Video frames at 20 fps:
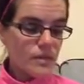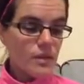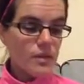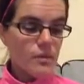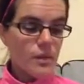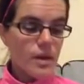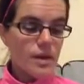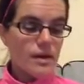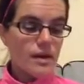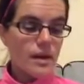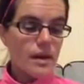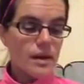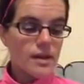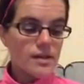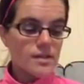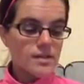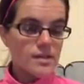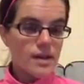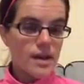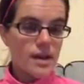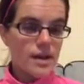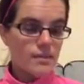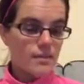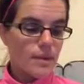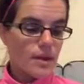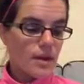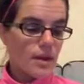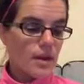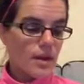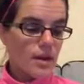whatnot.
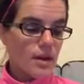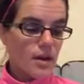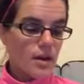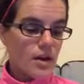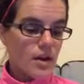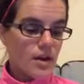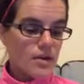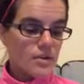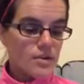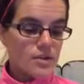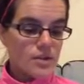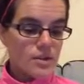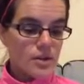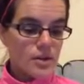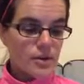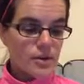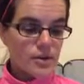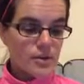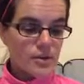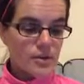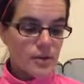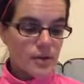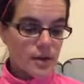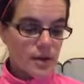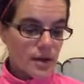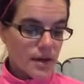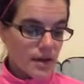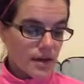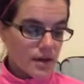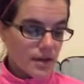Also,
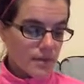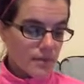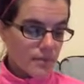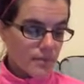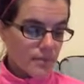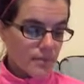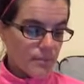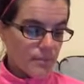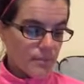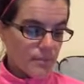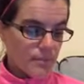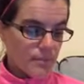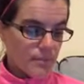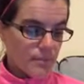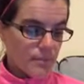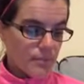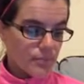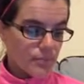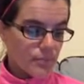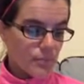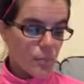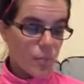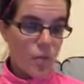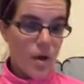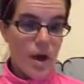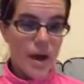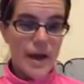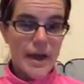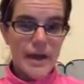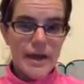
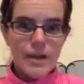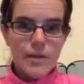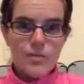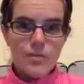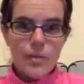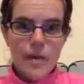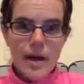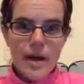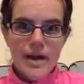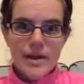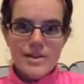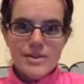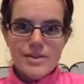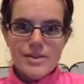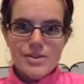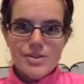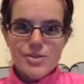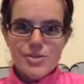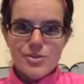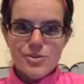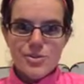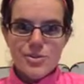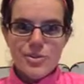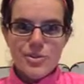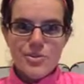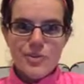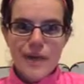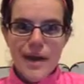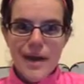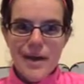why is this your
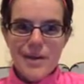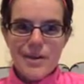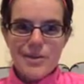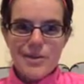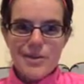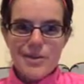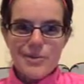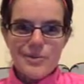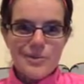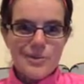goal? Why are you